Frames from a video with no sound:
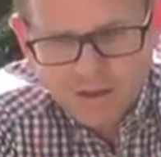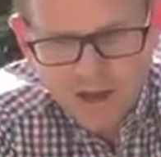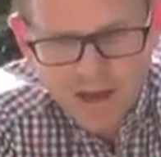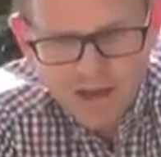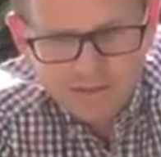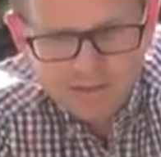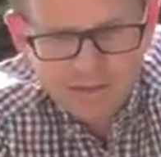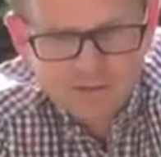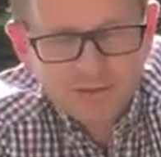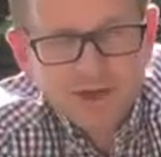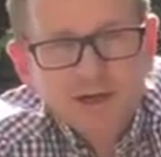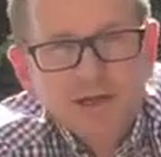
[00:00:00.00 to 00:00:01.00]
and
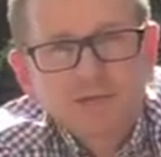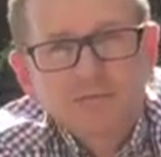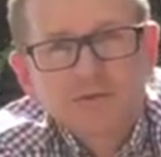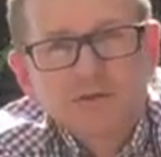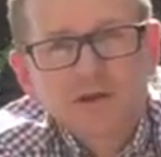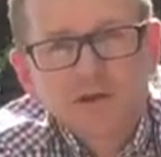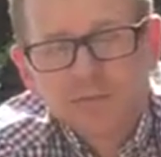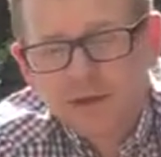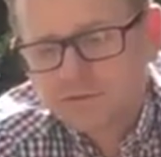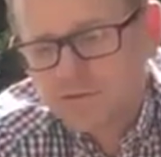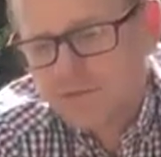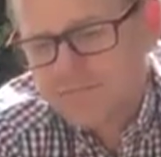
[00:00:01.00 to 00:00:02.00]
Asplenium
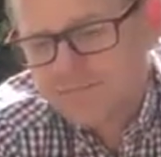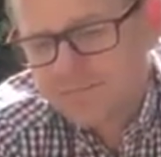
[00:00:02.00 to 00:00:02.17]
scolopendrium.